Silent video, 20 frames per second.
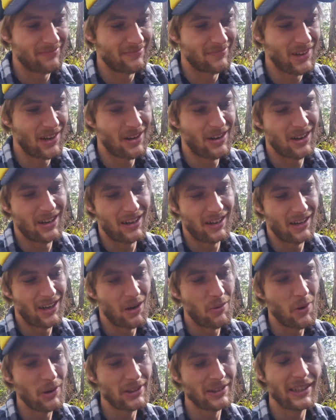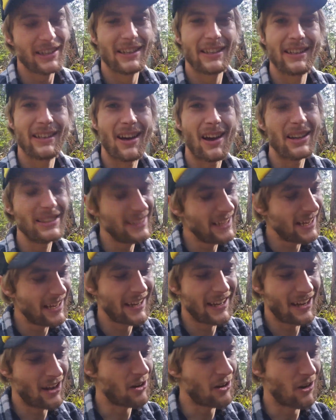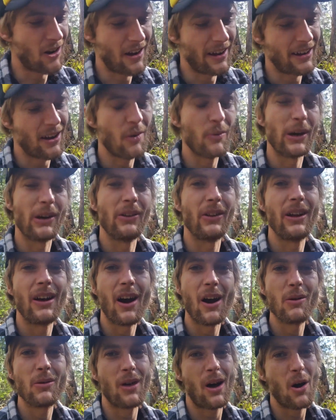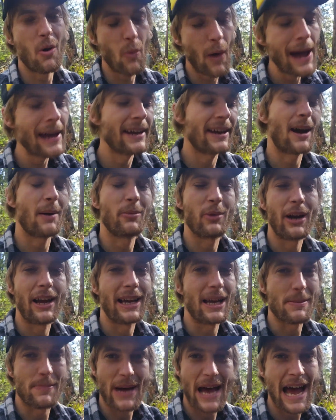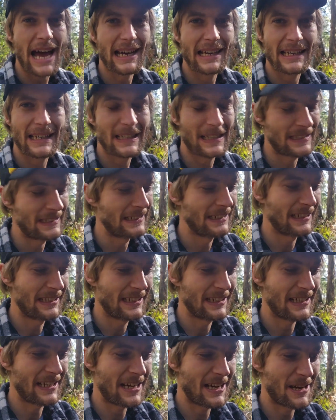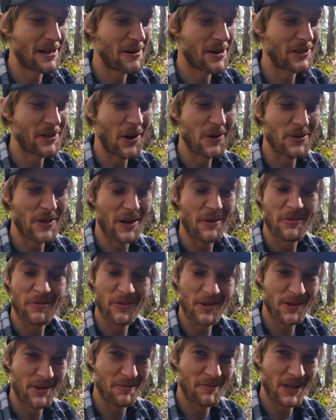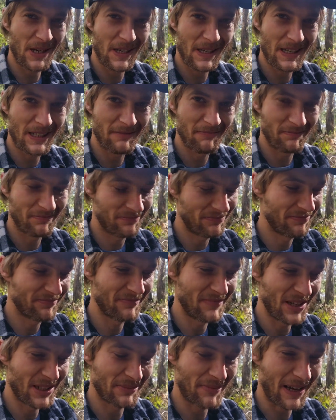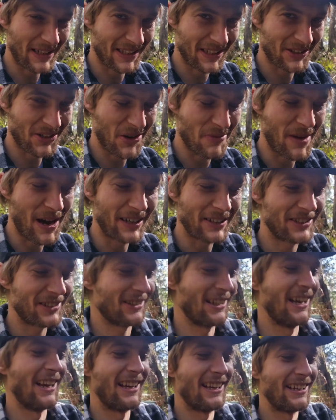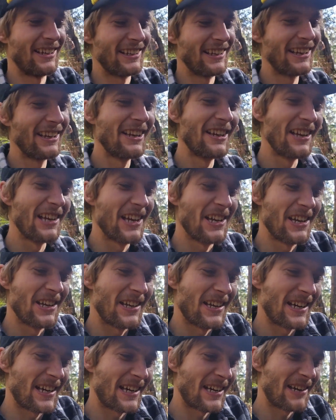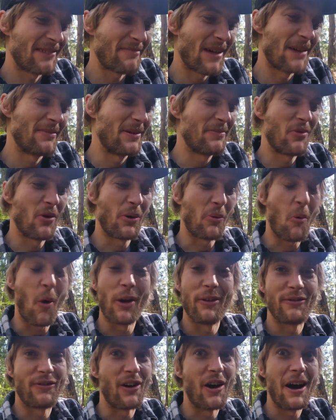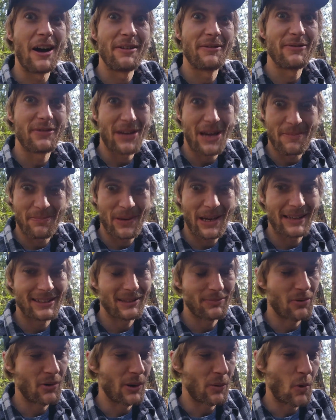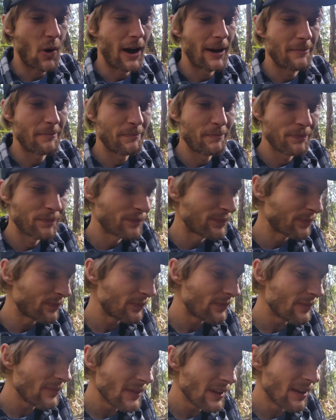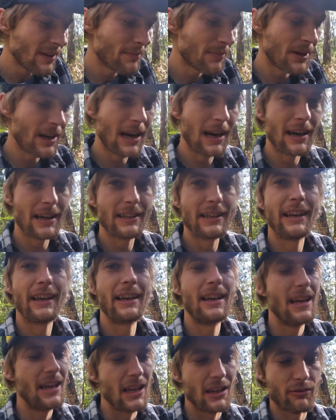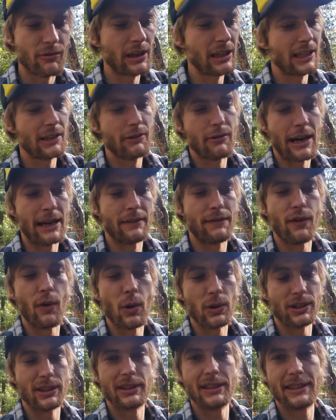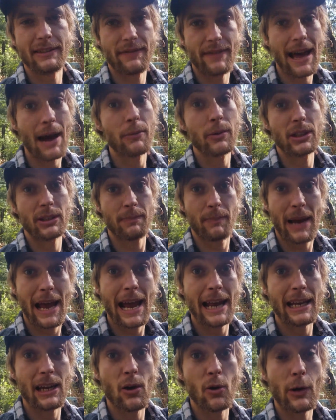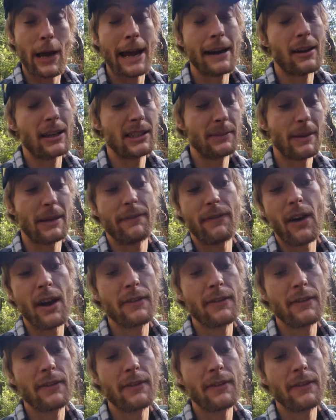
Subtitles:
I wasn't gonna, yeah, alright, I will. I'll weigh it up when I get back. I don't think you should be expecting too much. Maybe 0.15 at best, 0.1. But yeah, it really reinforces. If that was panning all day, and if I